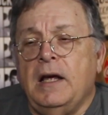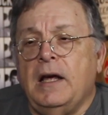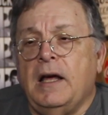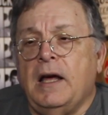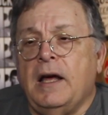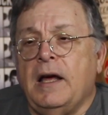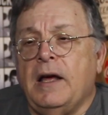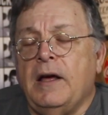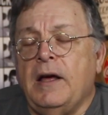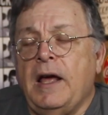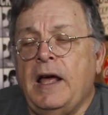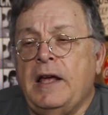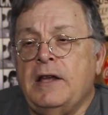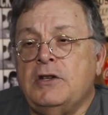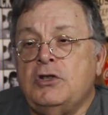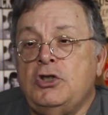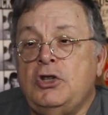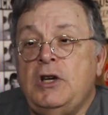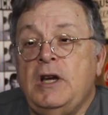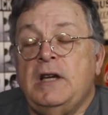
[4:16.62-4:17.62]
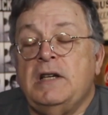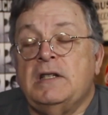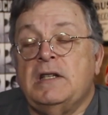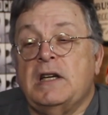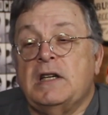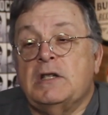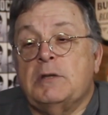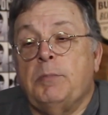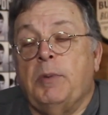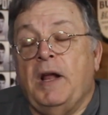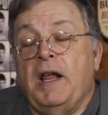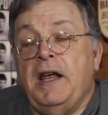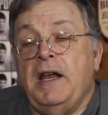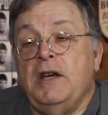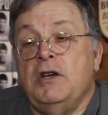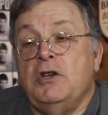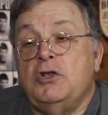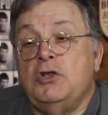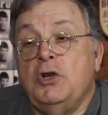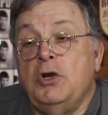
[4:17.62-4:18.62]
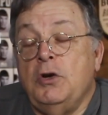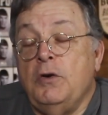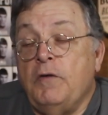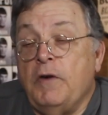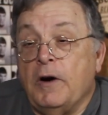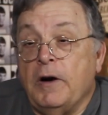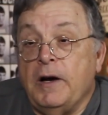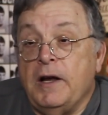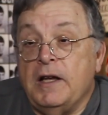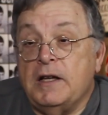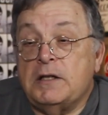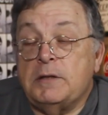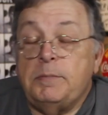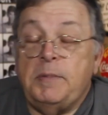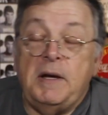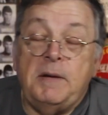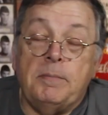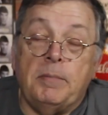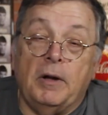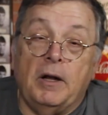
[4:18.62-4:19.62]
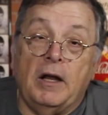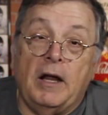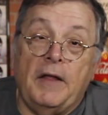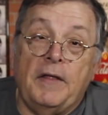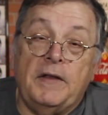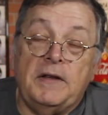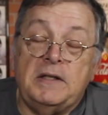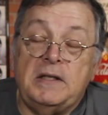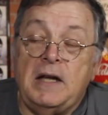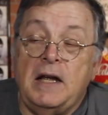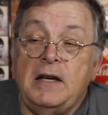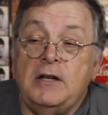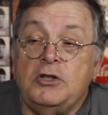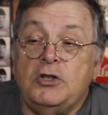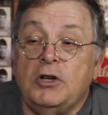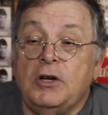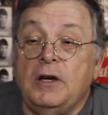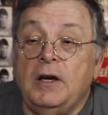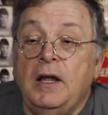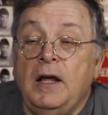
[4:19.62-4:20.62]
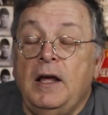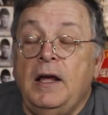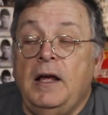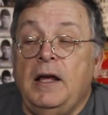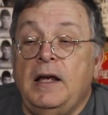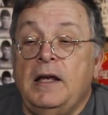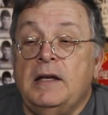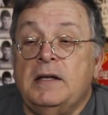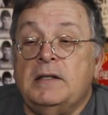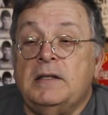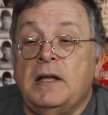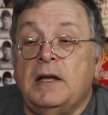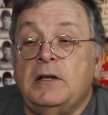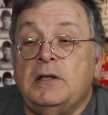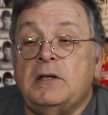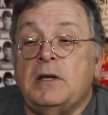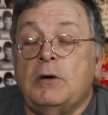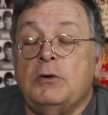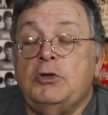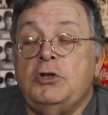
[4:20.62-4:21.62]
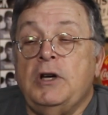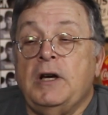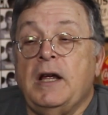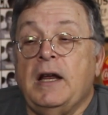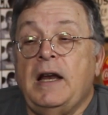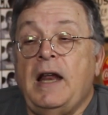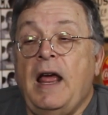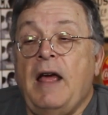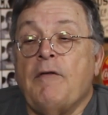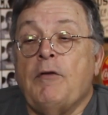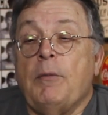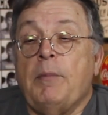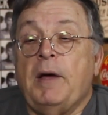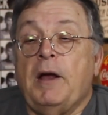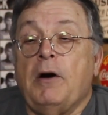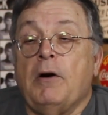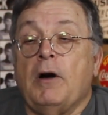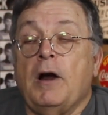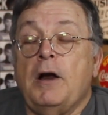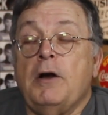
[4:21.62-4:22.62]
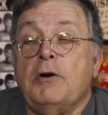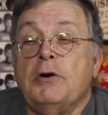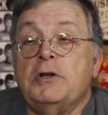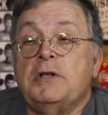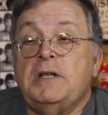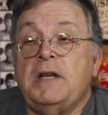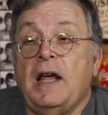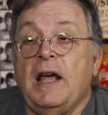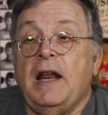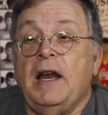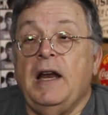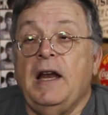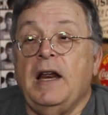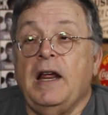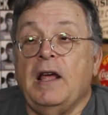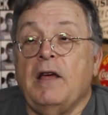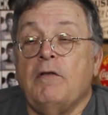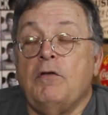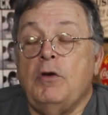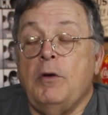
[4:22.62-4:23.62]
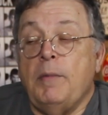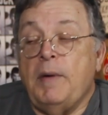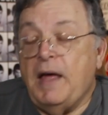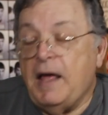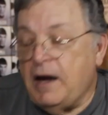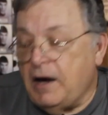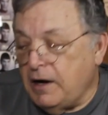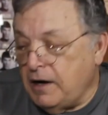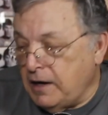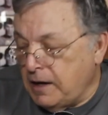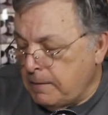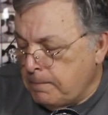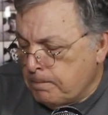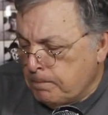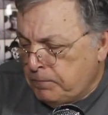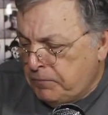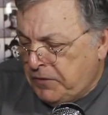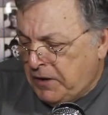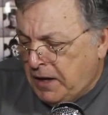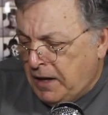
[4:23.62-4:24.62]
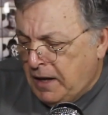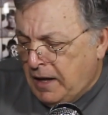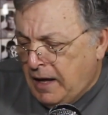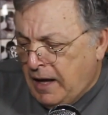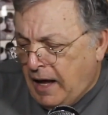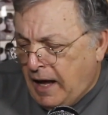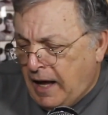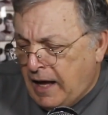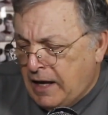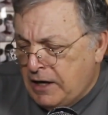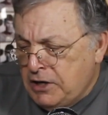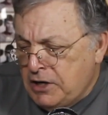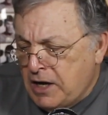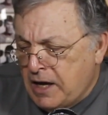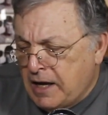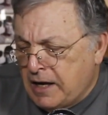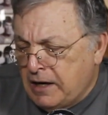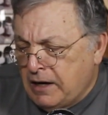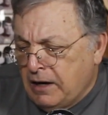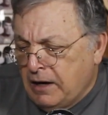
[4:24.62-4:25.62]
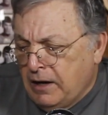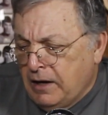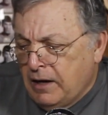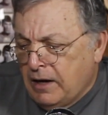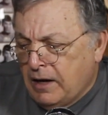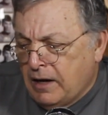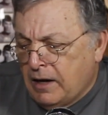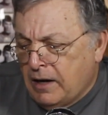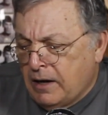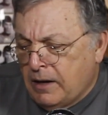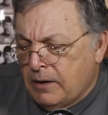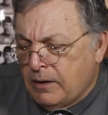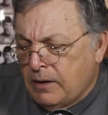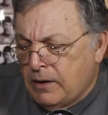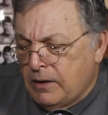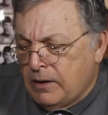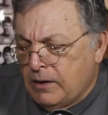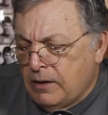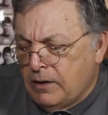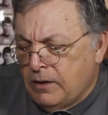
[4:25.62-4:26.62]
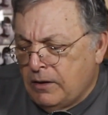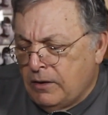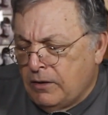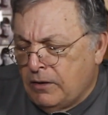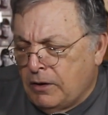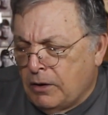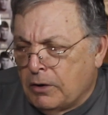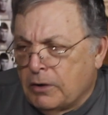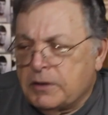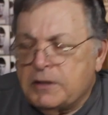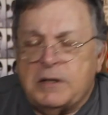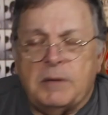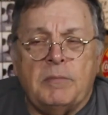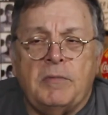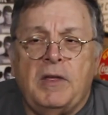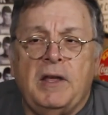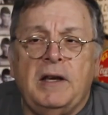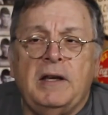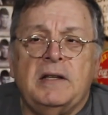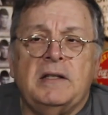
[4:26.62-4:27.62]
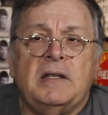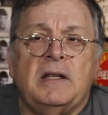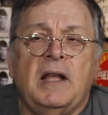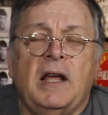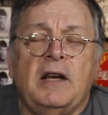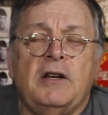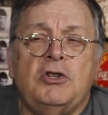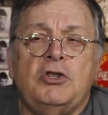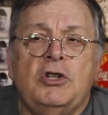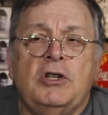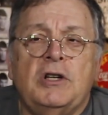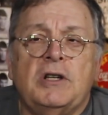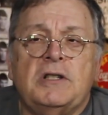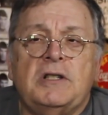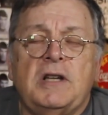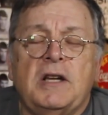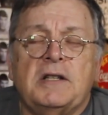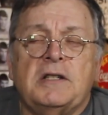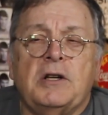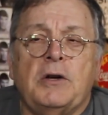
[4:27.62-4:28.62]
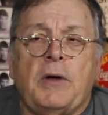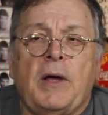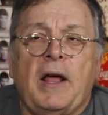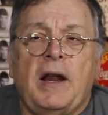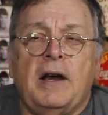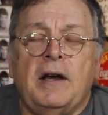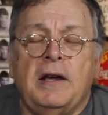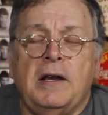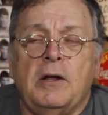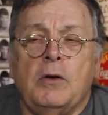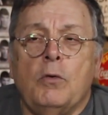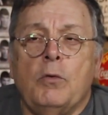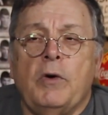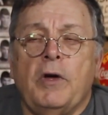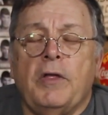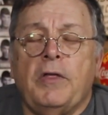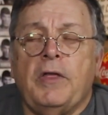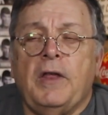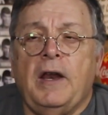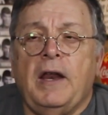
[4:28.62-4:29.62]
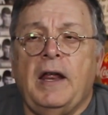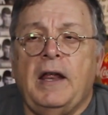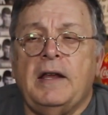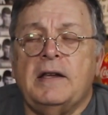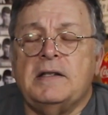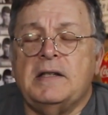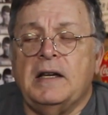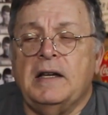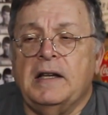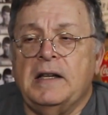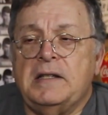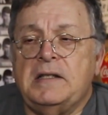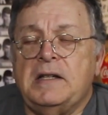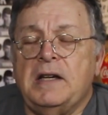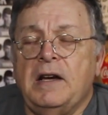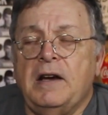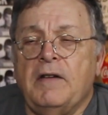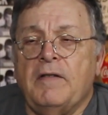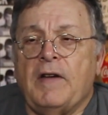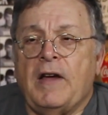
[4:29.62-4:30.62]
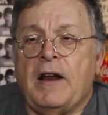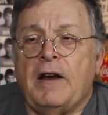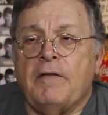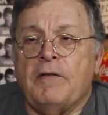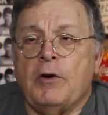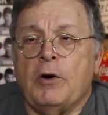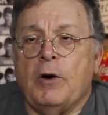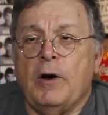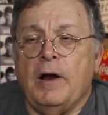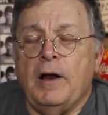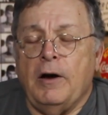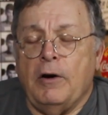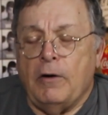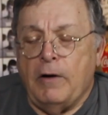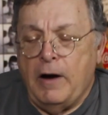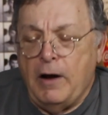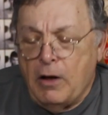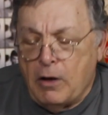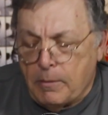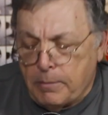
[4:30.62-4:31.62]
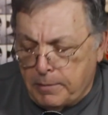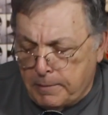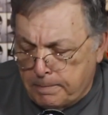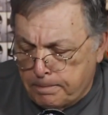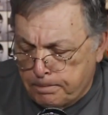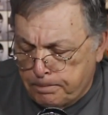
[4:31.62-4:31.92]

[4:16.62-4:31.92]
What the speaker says: as she's explained to various people on the station, is that so she can have a better understanding of humanity. And yet, there are some things that she just doesn't know how to deal with and has enlisted Ivanovar in her help.